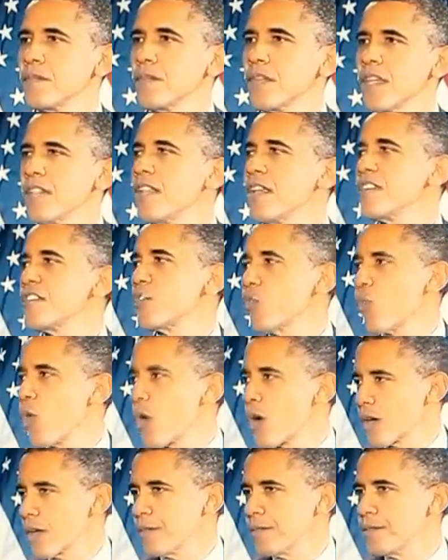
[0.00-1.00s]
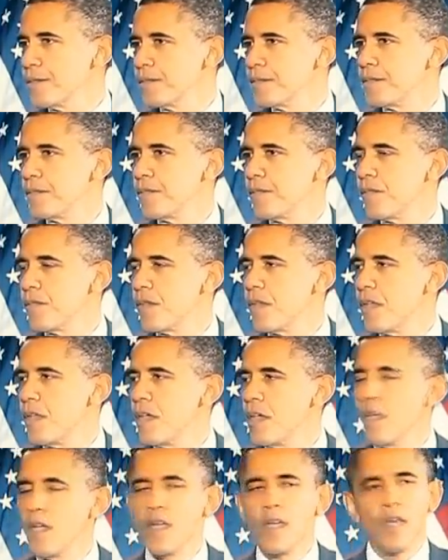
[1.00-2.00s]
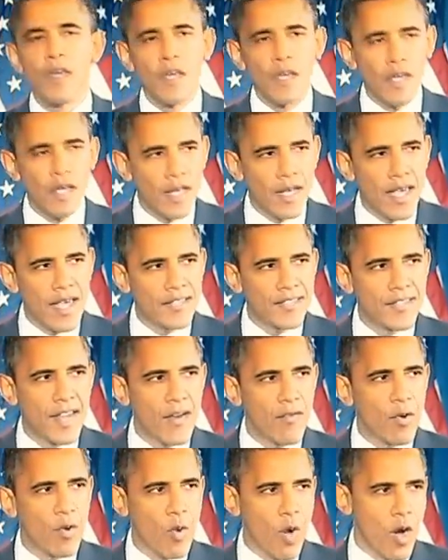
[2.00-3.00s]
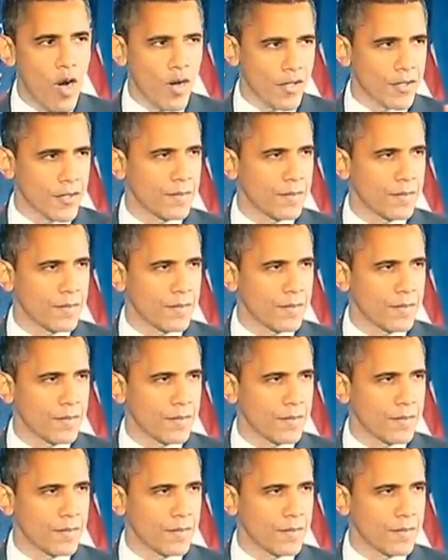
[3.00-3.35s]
It doesn't work. It has never worked.